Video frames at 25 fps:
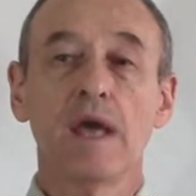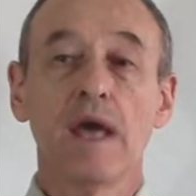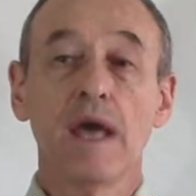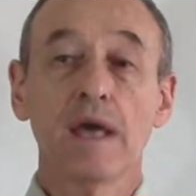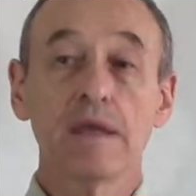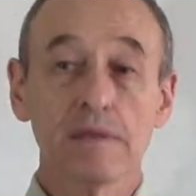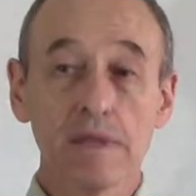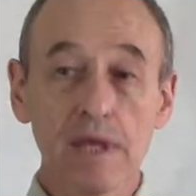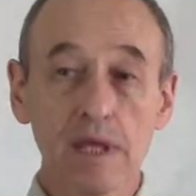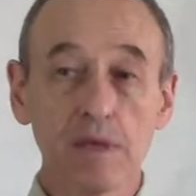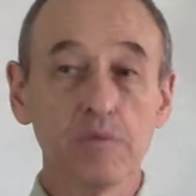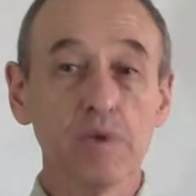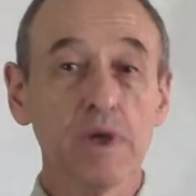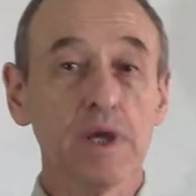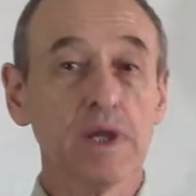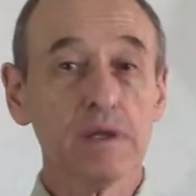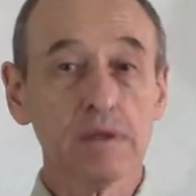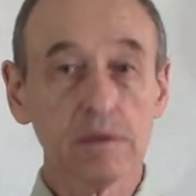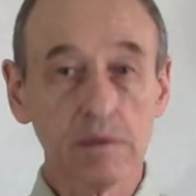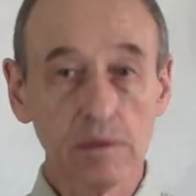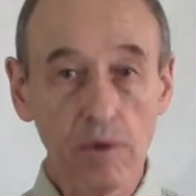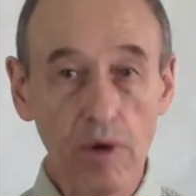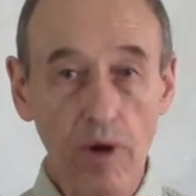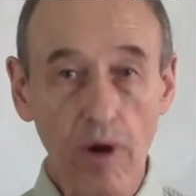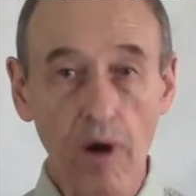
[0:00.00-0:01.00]
And then we
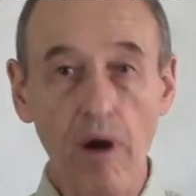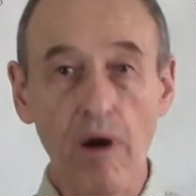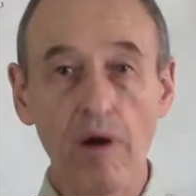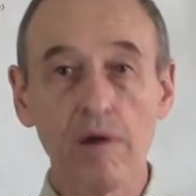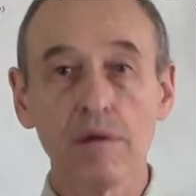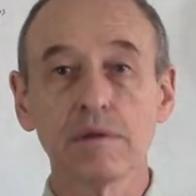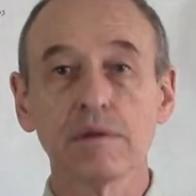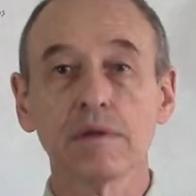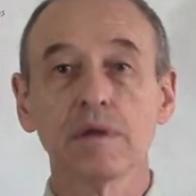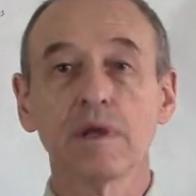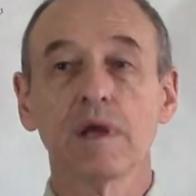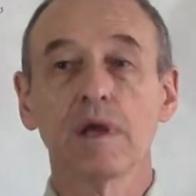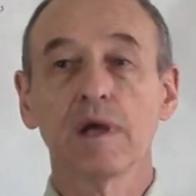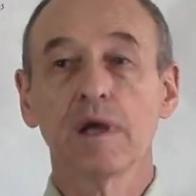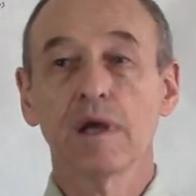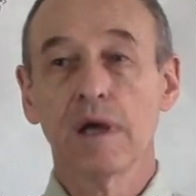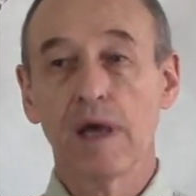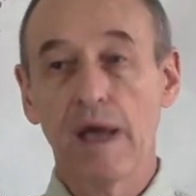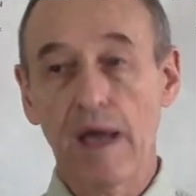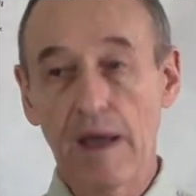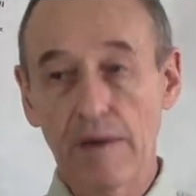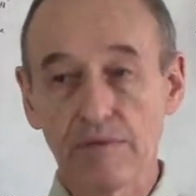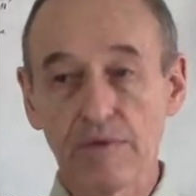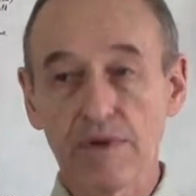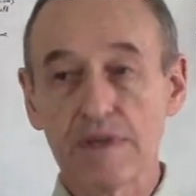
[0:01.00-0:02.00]
can learn
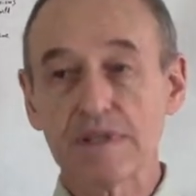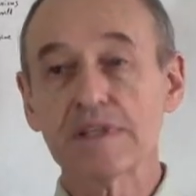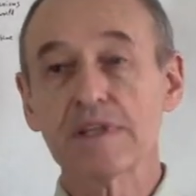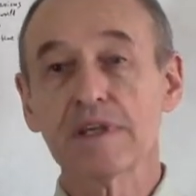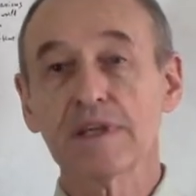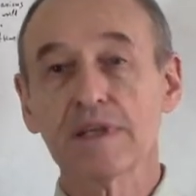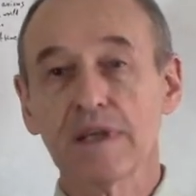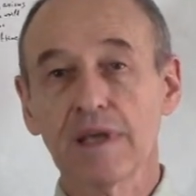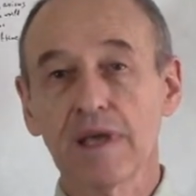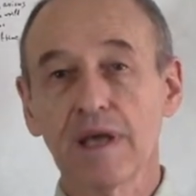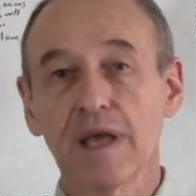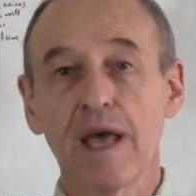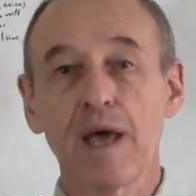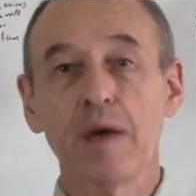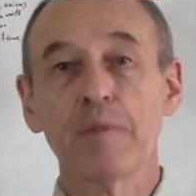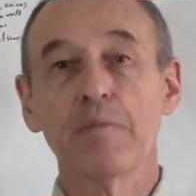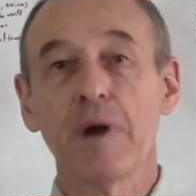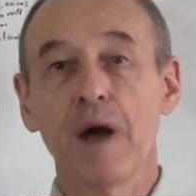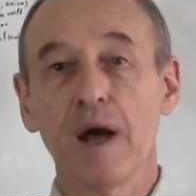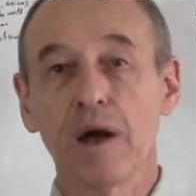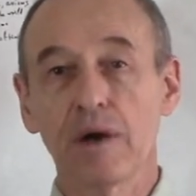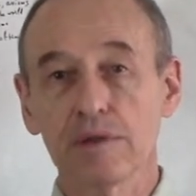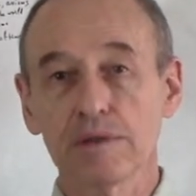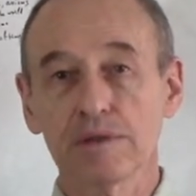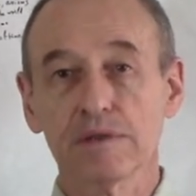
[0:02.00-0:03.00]
everything
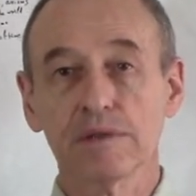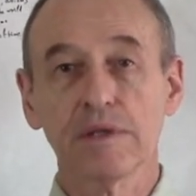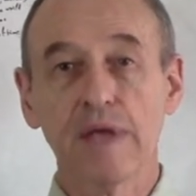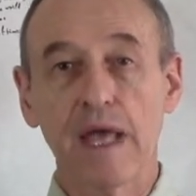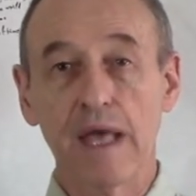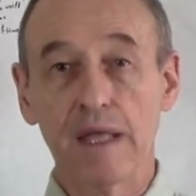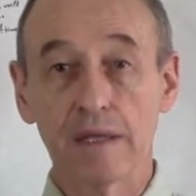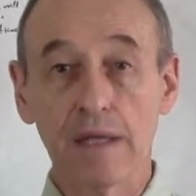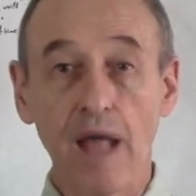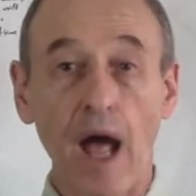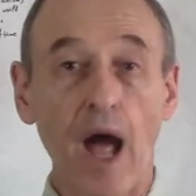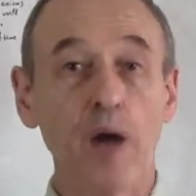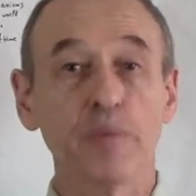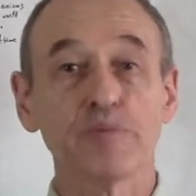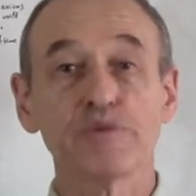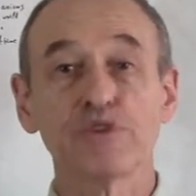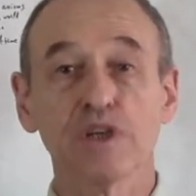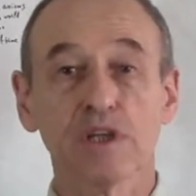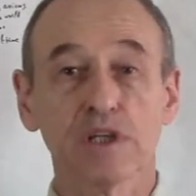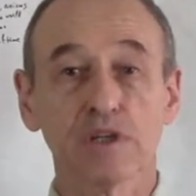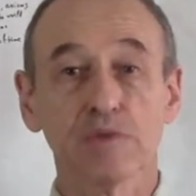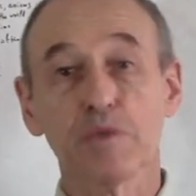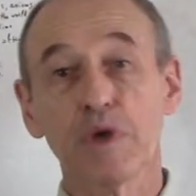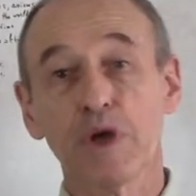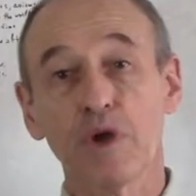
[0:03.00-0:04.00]
about an
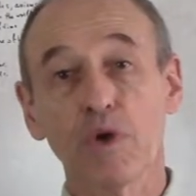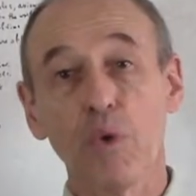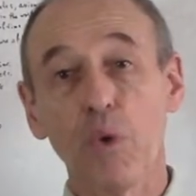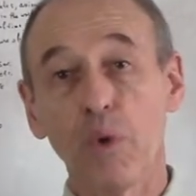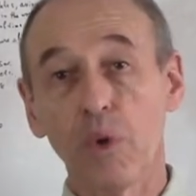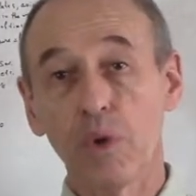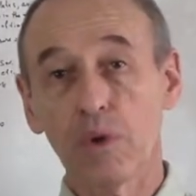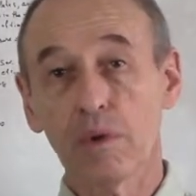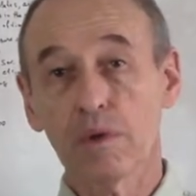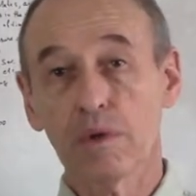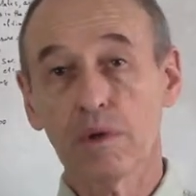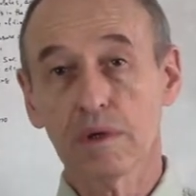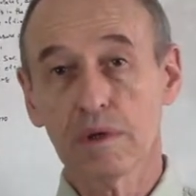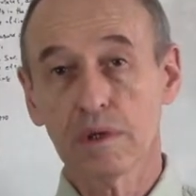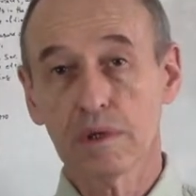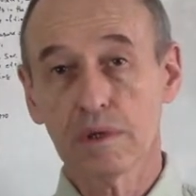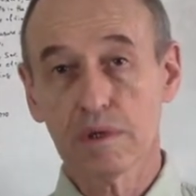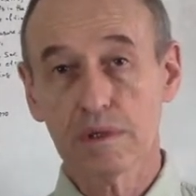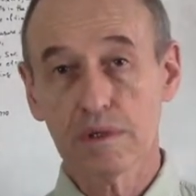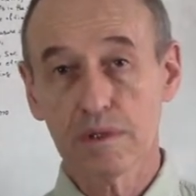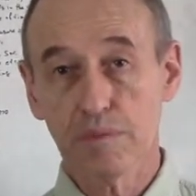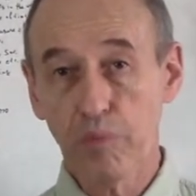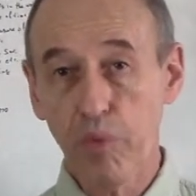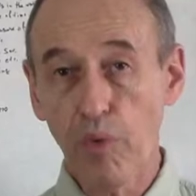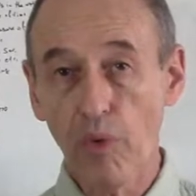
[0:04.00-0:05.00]
object we call
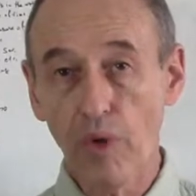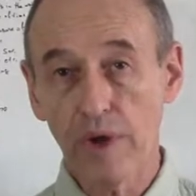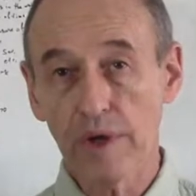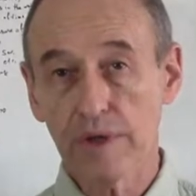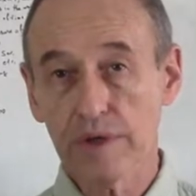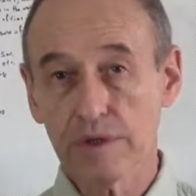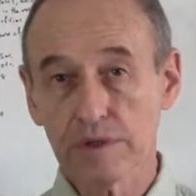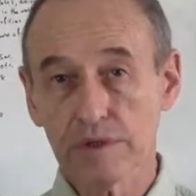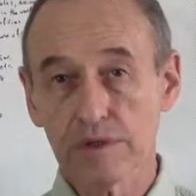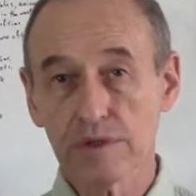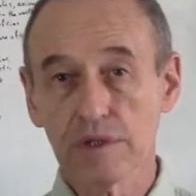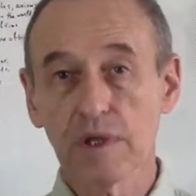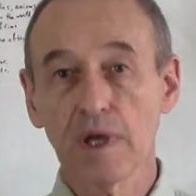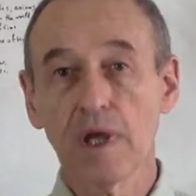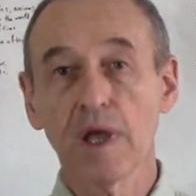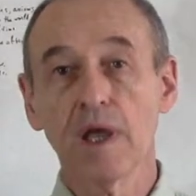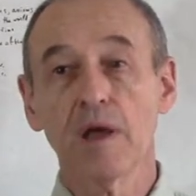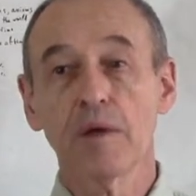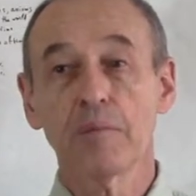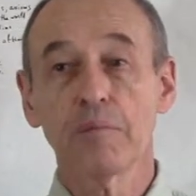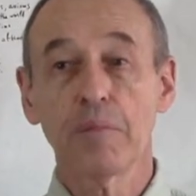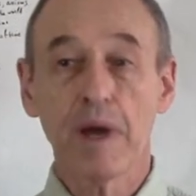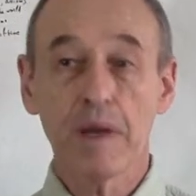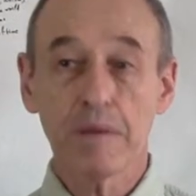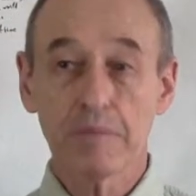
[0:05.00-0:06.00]
the point
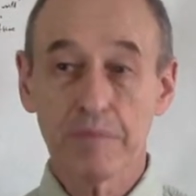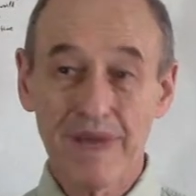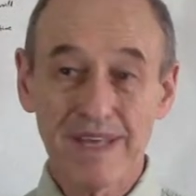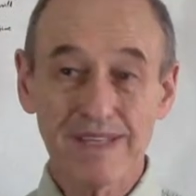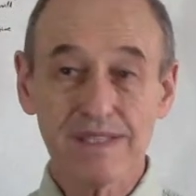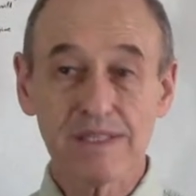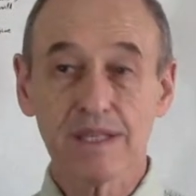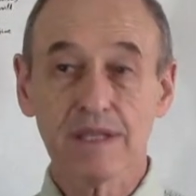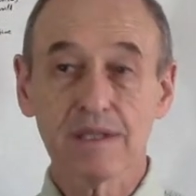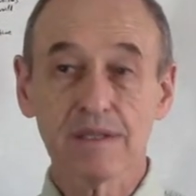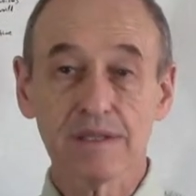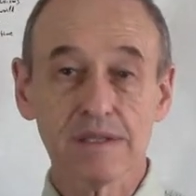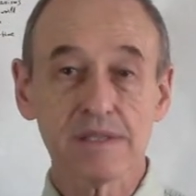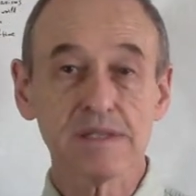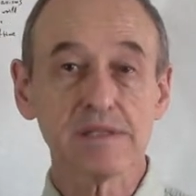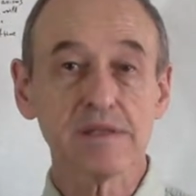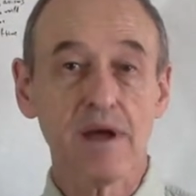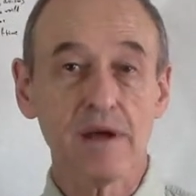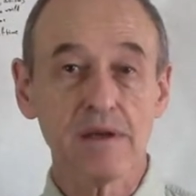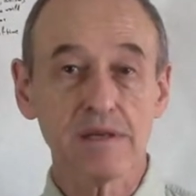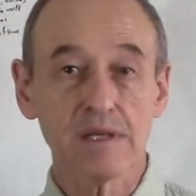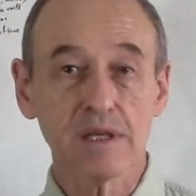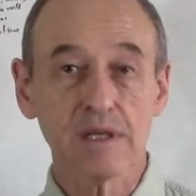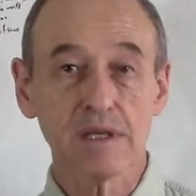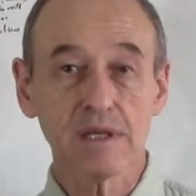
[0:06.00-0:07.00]
by basically
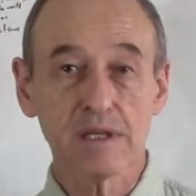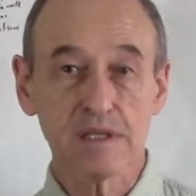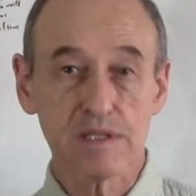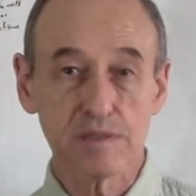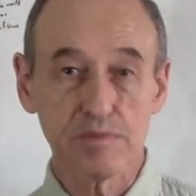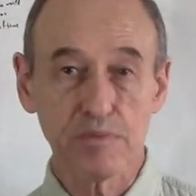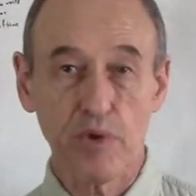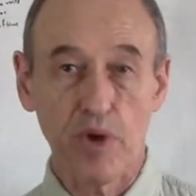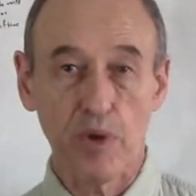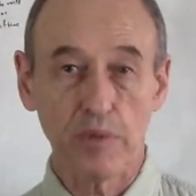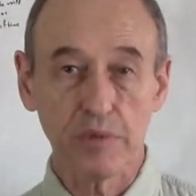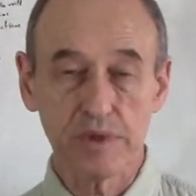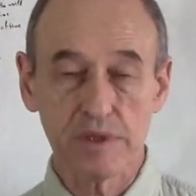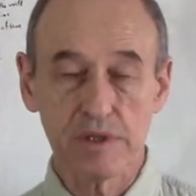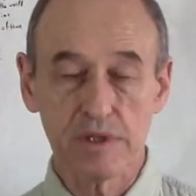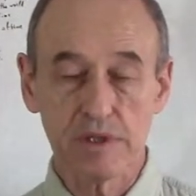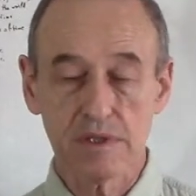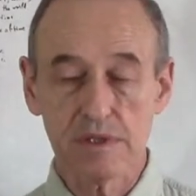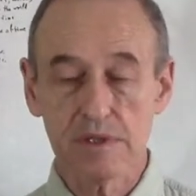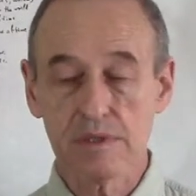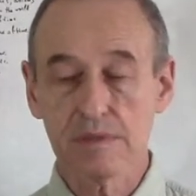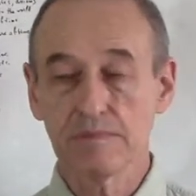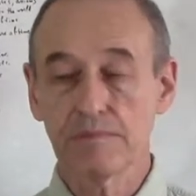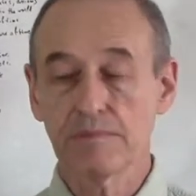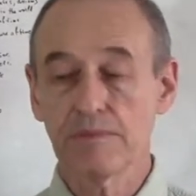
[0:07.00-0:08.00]
studying its
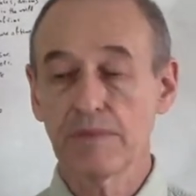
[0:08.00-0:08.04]
properties.